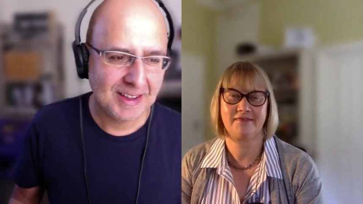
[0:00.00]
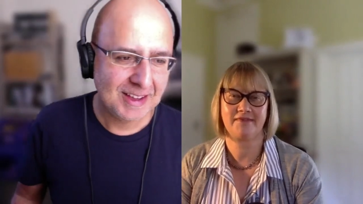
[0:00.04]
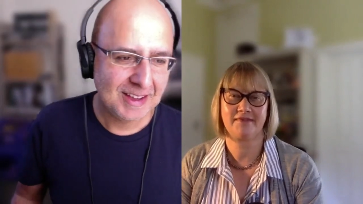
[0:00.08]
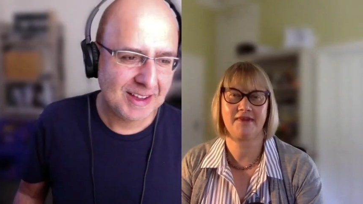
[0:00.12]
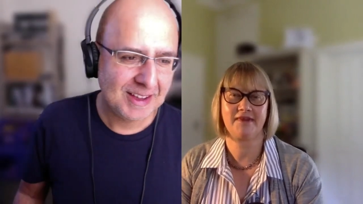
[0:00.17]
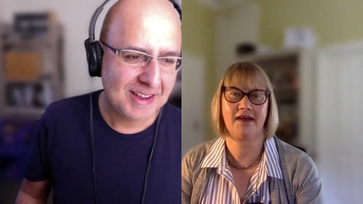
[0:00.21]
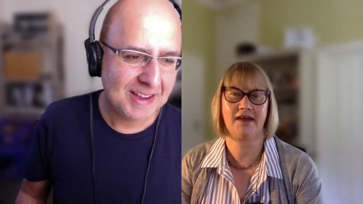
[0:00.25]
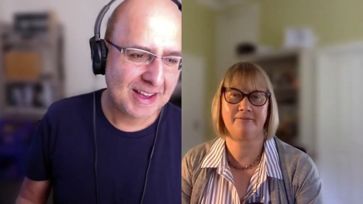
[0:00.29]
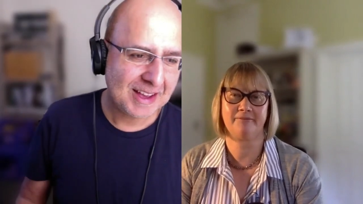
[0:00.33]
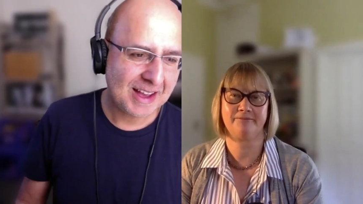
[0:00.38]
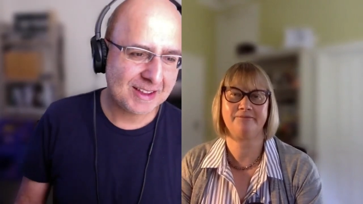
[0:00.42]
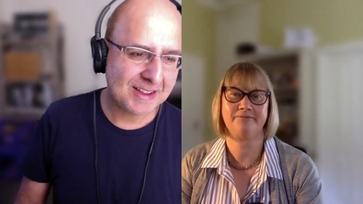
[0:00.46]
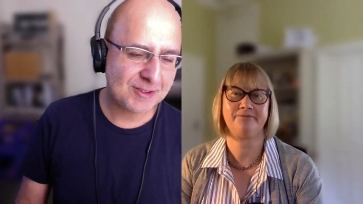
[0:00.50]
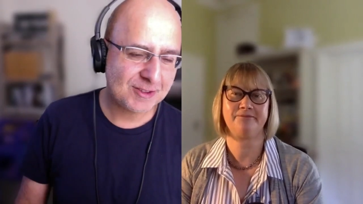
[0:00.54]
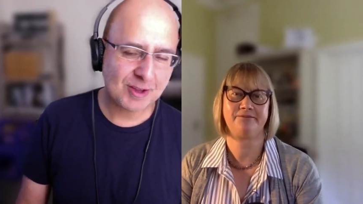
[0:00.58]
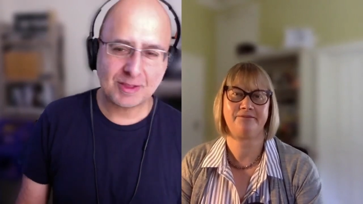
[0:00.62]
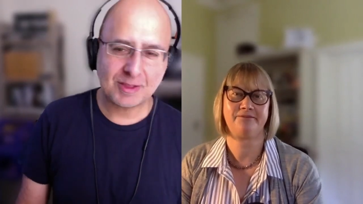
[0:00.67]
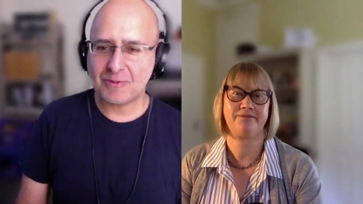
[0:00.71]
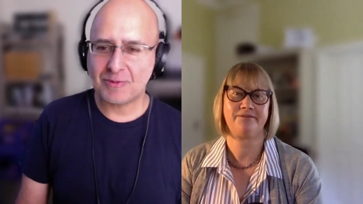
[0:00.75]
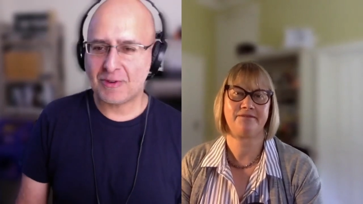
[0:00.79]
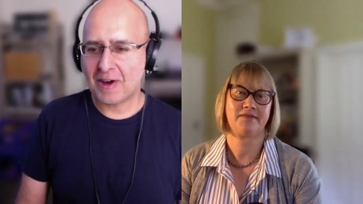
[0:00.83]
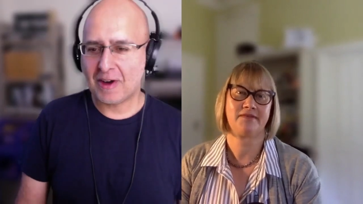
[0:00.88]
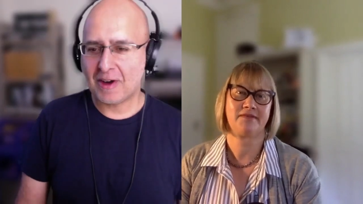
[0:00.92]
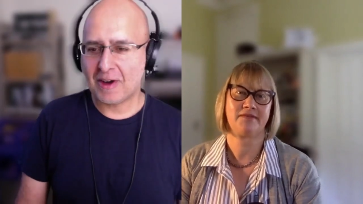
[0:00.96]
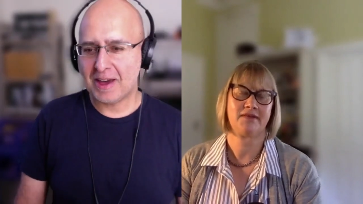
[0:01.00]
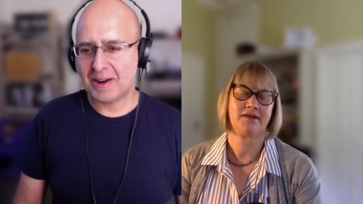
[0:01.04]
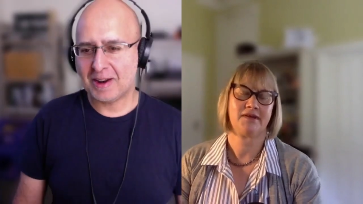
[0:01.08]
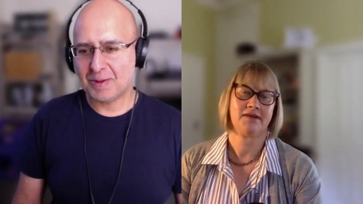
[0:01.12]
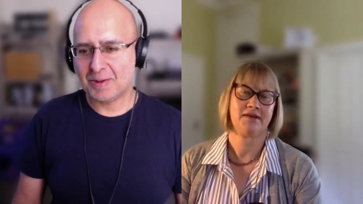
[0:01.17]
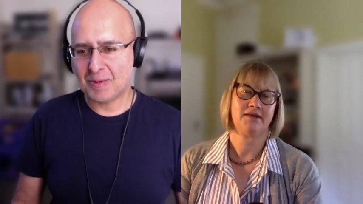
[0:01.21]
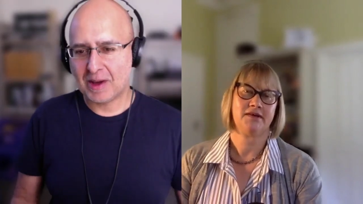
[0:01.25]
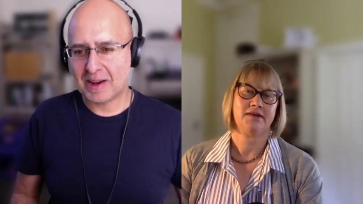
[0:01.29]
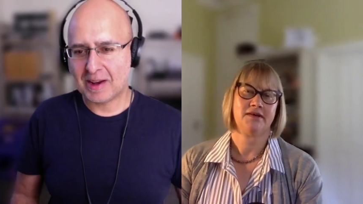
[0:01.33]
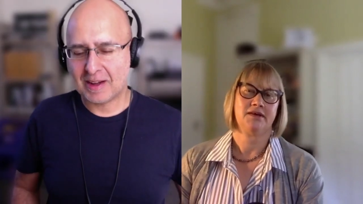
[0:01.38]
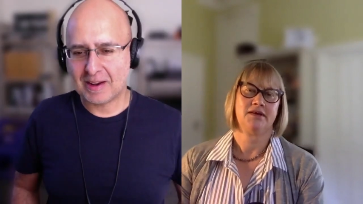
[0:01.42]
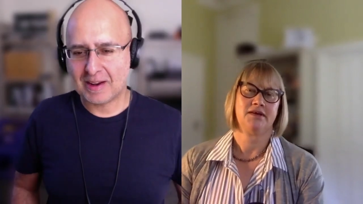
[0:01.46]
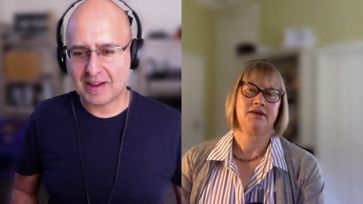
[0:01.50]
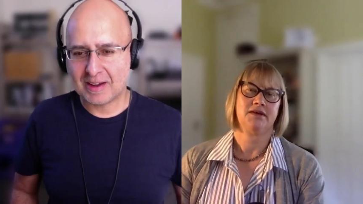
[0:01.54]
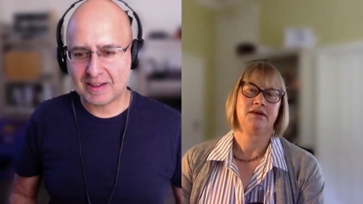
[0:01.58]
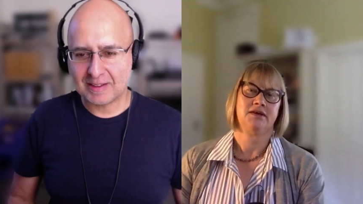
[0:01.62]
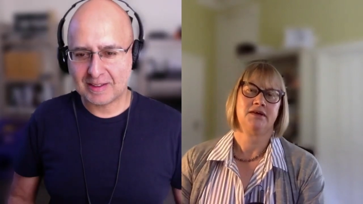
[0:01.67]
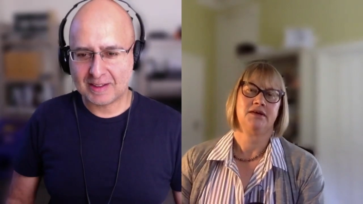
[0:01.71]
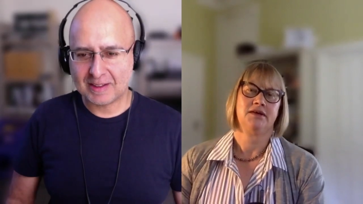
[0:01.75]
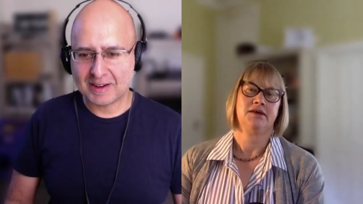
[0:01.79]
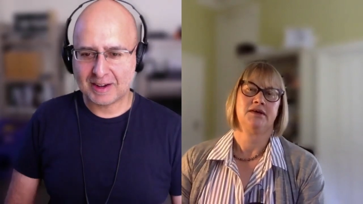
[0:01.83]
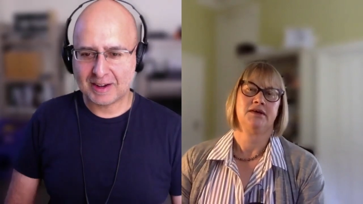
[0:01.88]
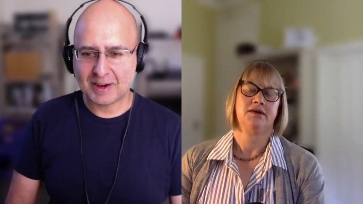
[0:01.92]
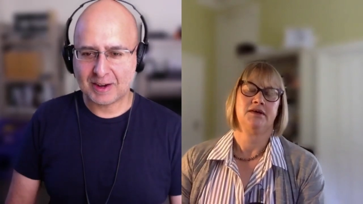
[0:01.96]
Speaker 1: Yeah. And so the final one, and
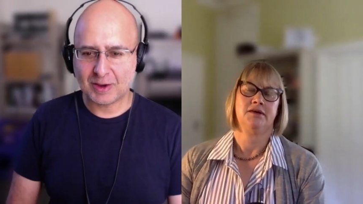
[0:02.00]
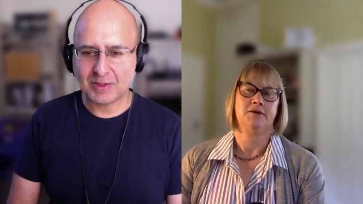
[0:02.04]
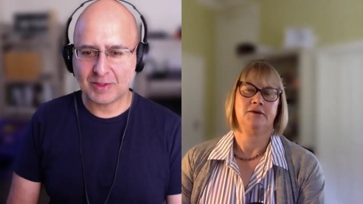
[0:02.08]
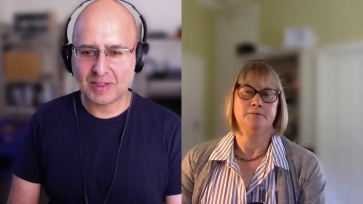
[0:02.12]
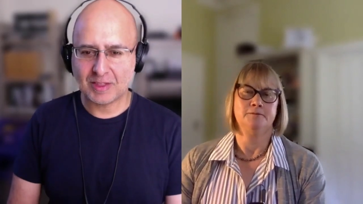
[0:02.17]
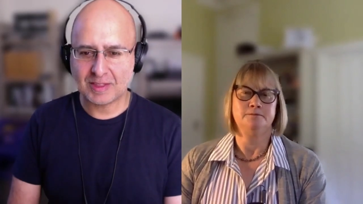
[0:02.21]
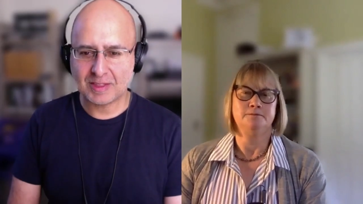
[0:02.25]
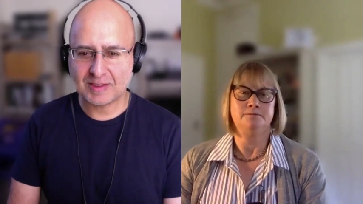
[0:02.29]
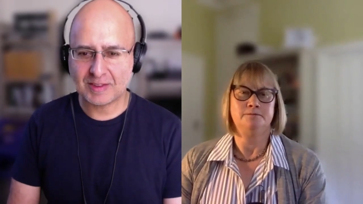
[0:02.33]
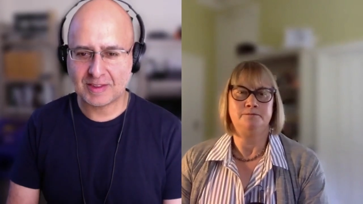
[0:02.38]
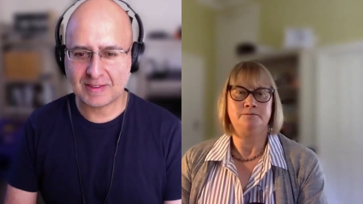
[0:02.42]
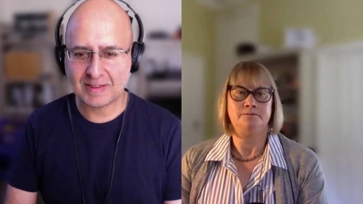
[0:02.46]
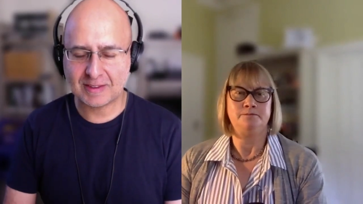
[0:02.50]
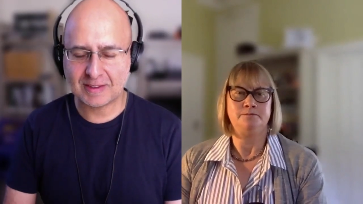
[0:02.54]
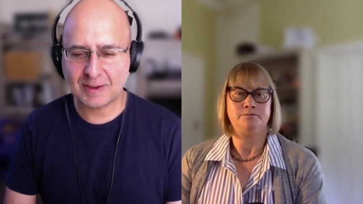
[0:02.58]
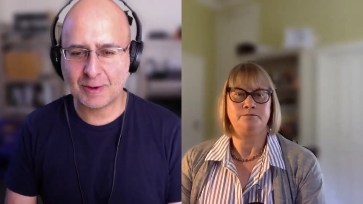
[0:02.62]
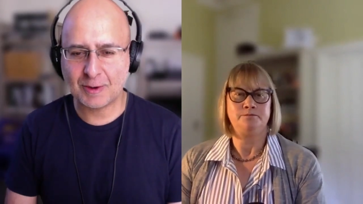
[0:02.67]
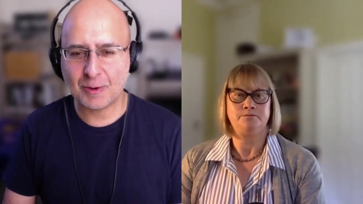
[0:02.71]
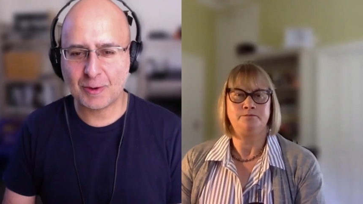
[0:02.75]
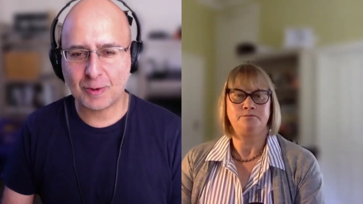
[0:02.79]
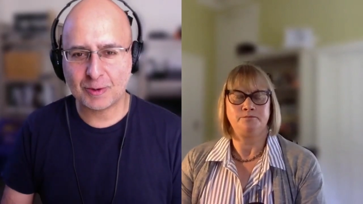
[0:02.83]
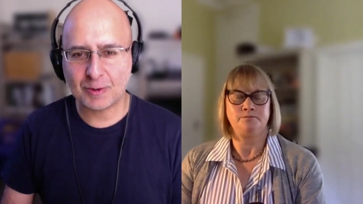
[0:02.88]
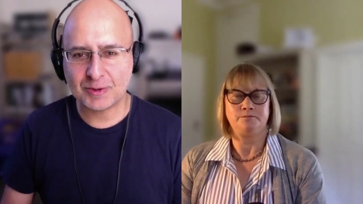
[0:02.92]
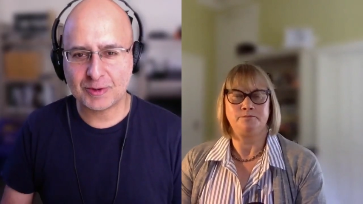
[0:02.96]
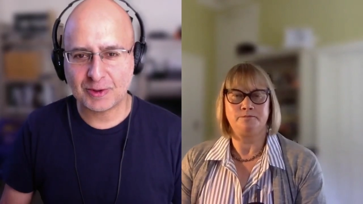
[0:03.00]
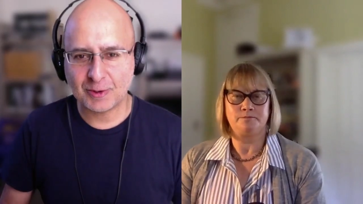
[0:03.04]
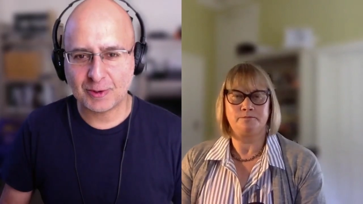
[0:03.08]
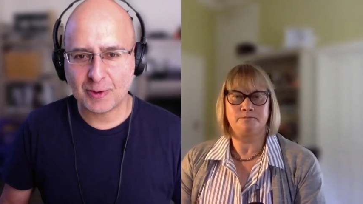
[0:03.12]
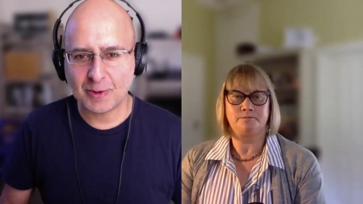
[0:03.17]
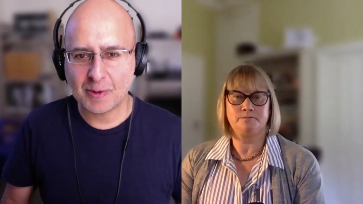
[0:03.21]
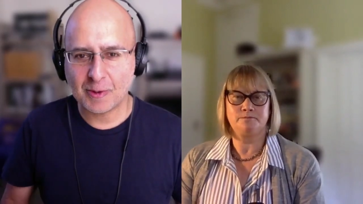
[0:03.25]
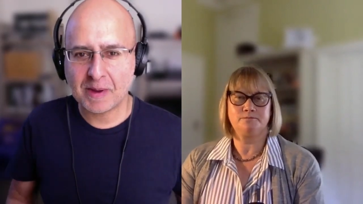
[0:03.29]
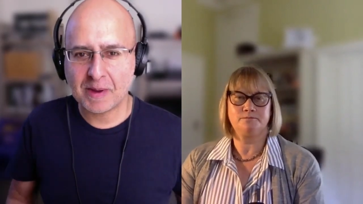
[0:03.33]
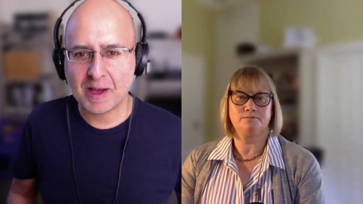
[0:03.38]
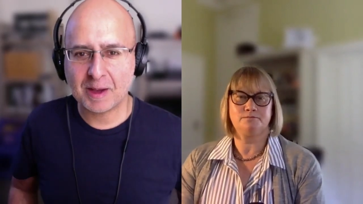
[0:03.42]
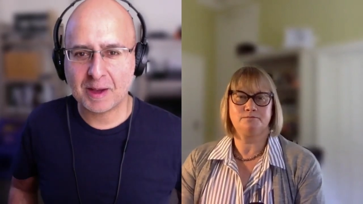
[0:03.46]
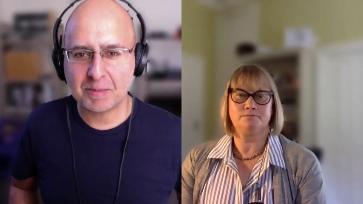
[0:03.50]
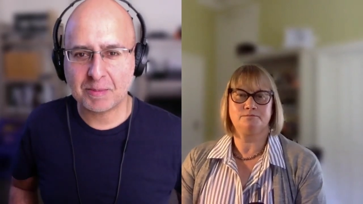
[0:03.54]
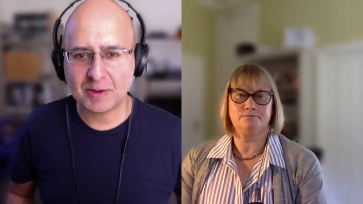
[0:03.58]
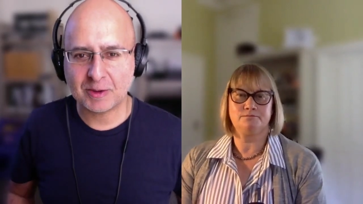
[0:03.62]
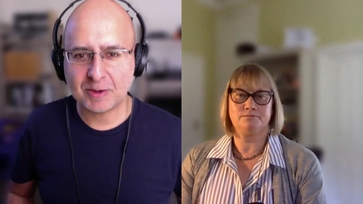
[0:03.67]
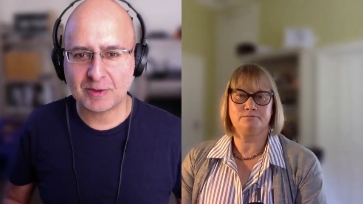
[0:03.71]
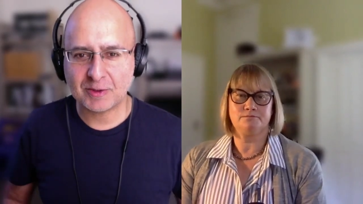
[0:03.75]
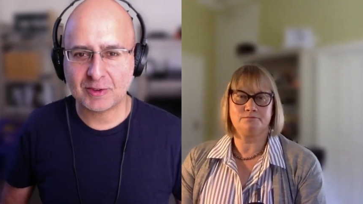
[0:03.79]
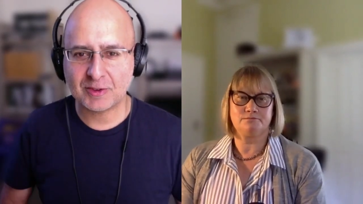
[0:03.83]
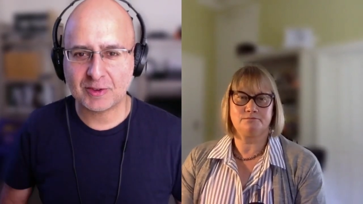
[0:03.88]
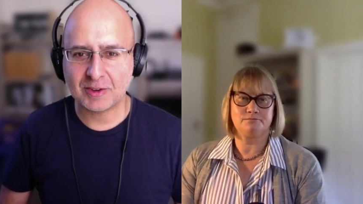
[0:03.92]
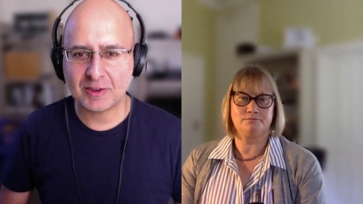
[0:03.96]
I, I know that this is core to your
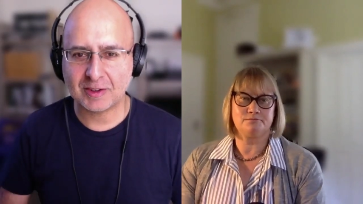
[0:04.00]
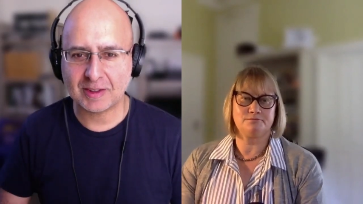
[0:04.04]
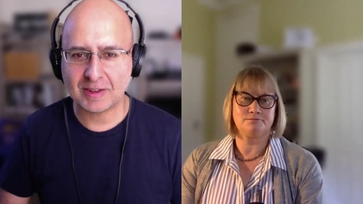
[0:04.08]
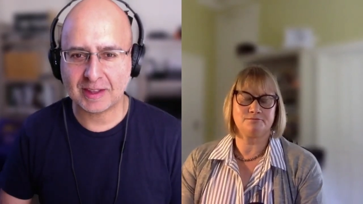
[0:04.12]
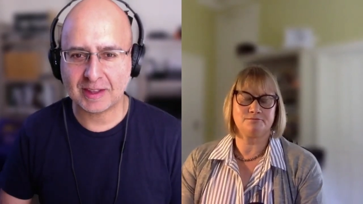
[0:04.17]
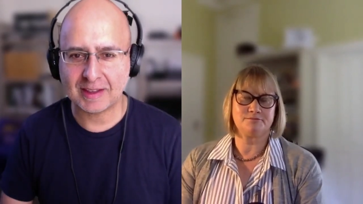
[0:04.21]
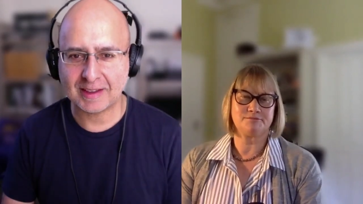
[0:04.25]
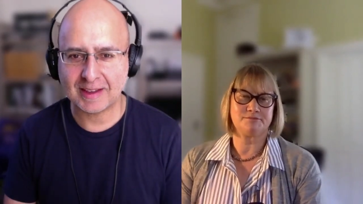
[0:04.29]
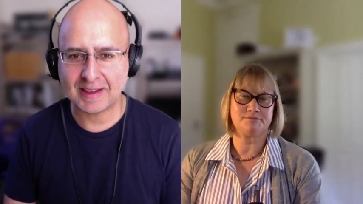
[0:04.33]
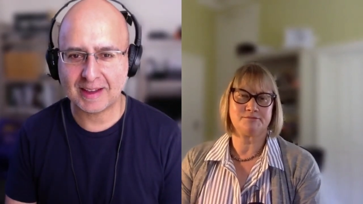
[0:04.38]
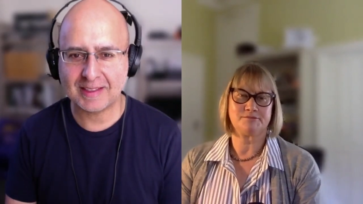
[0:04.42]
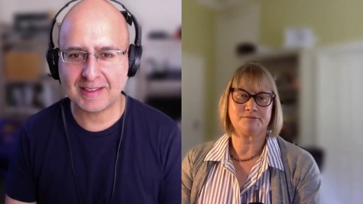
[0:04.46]
purpose, Julie,